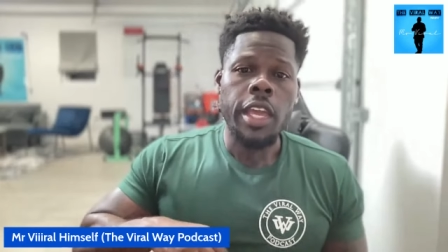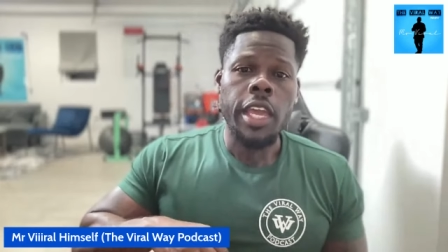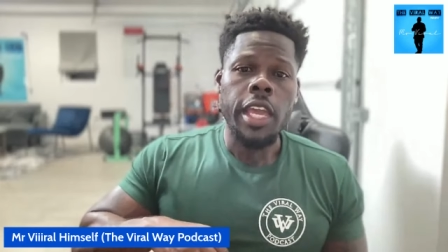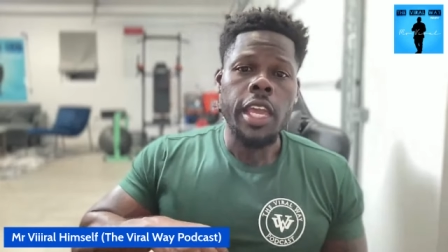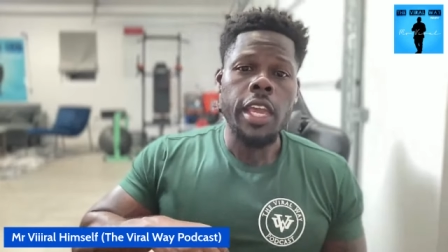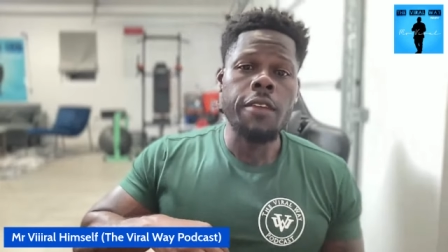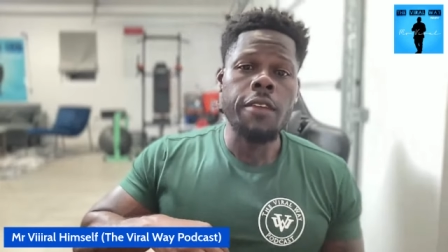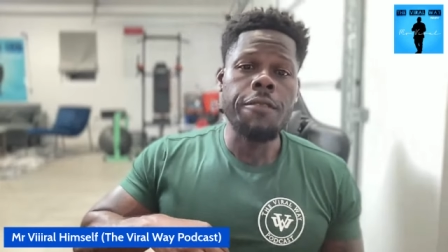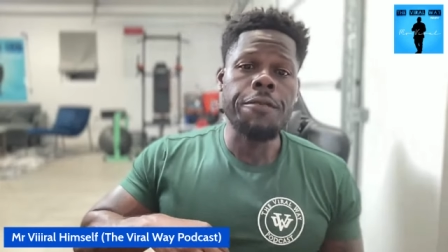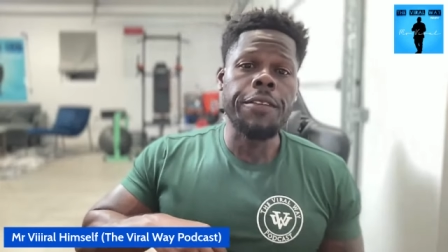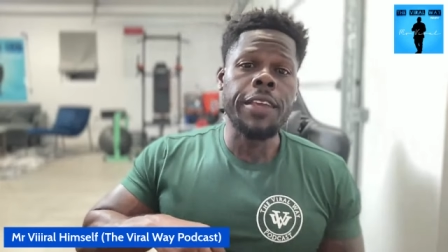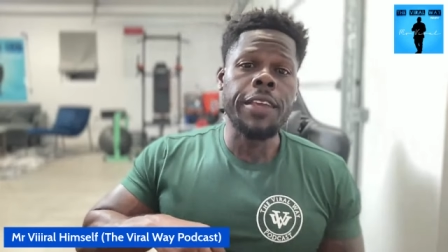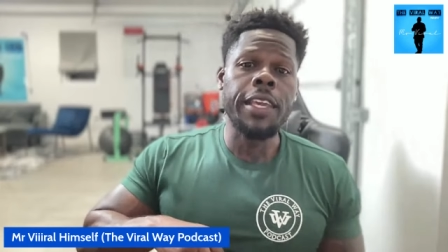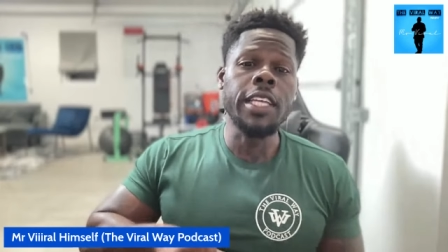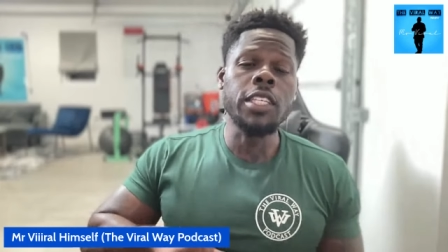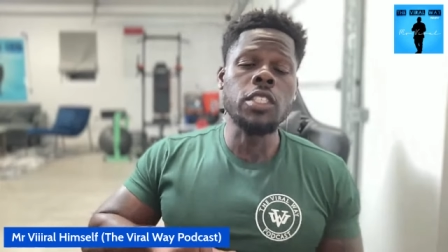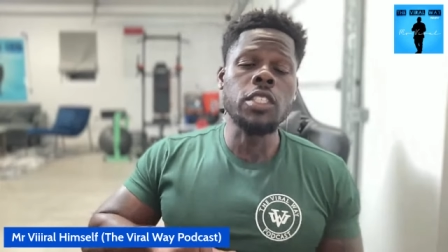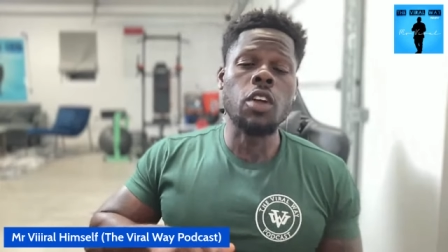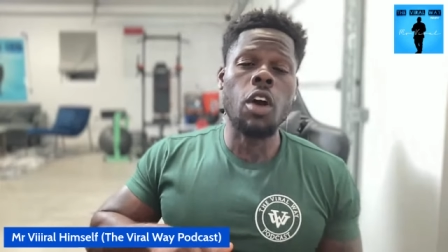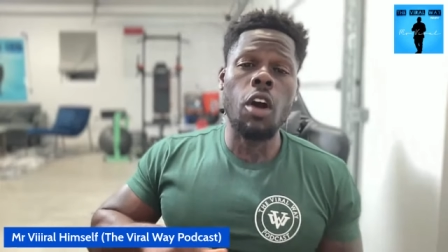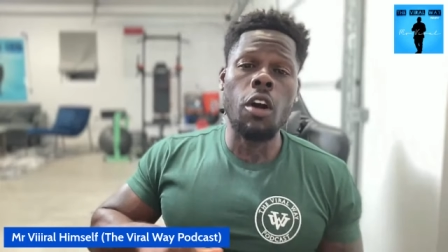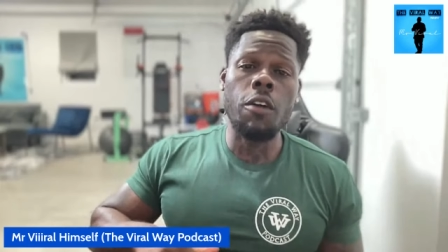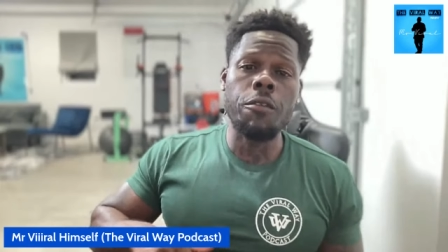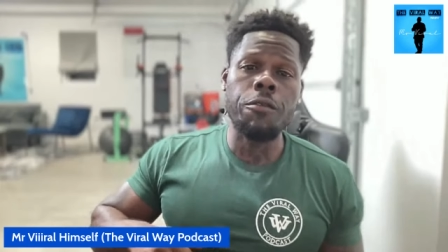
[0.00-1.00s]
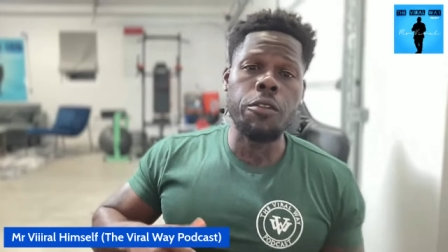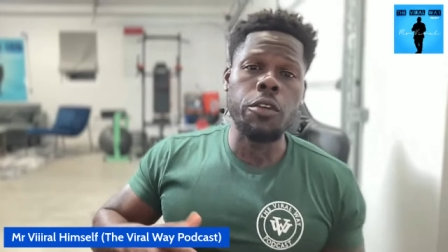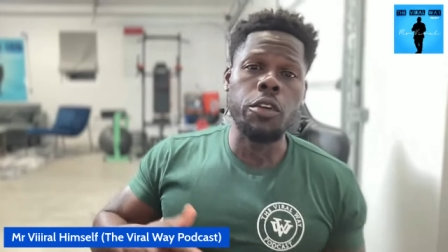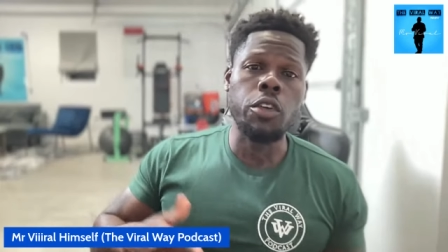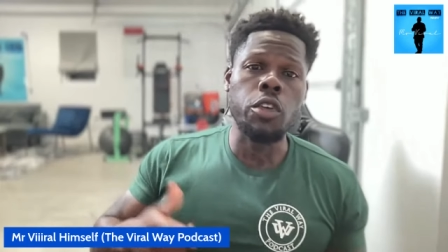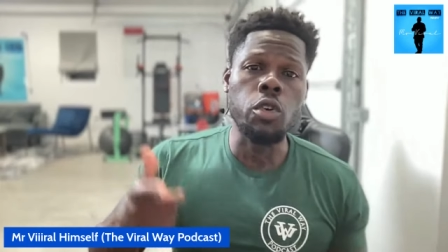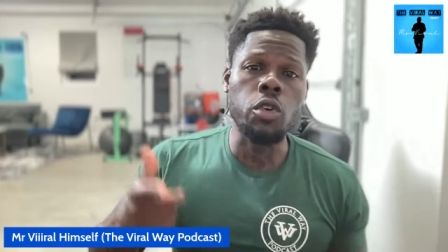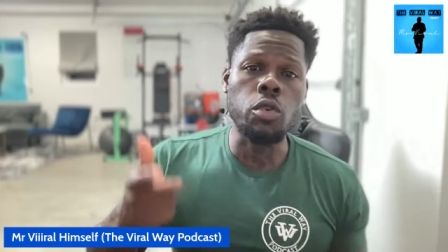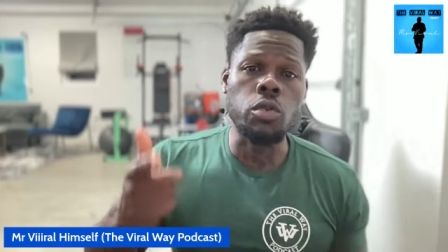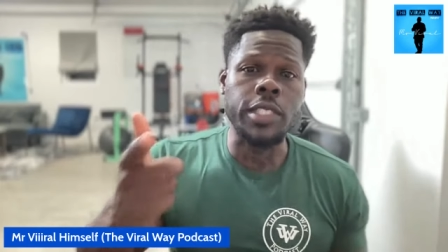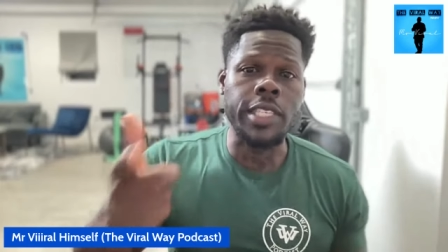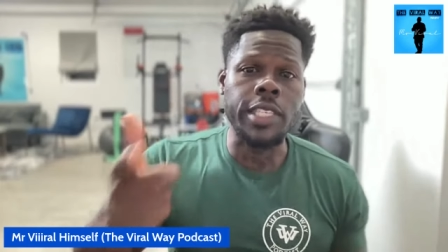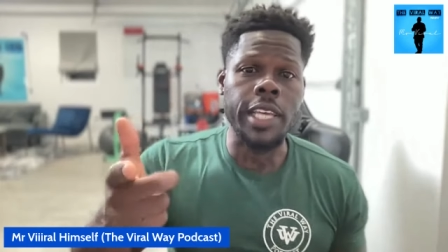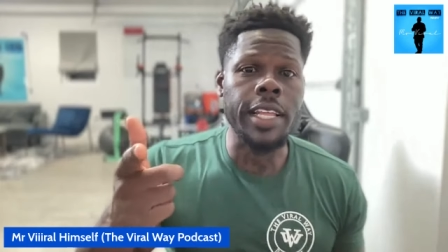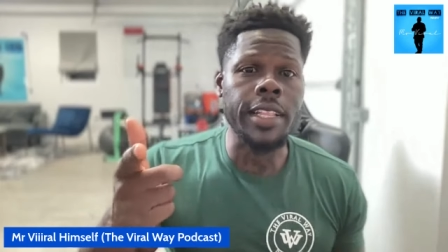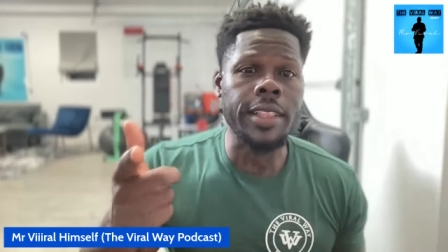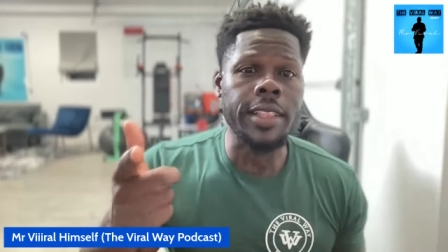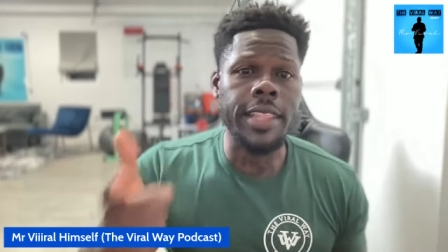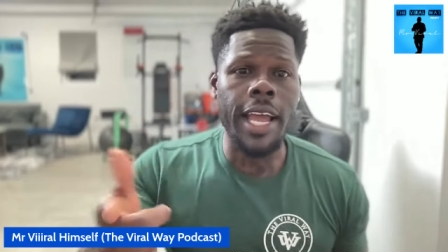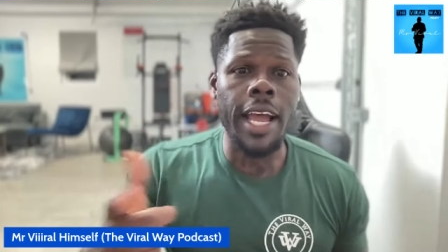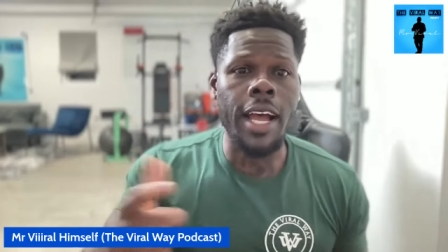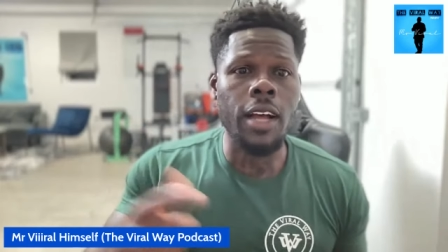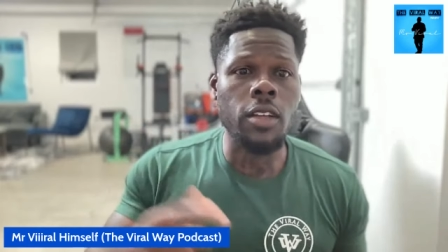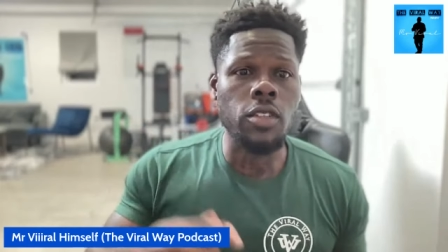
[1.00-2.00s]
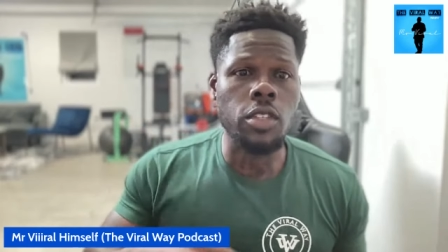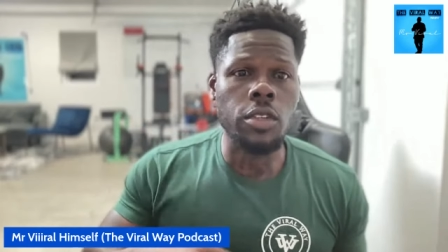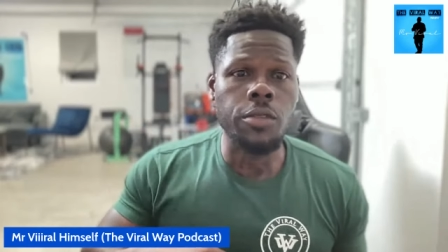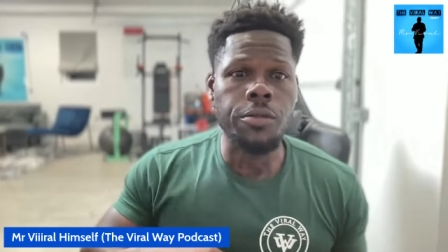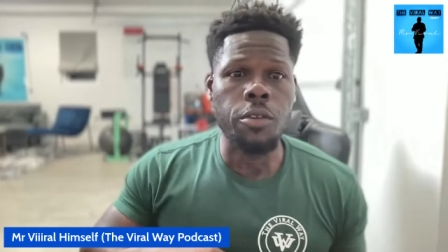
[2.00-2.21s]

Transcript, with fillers: If he's offering you ten thousand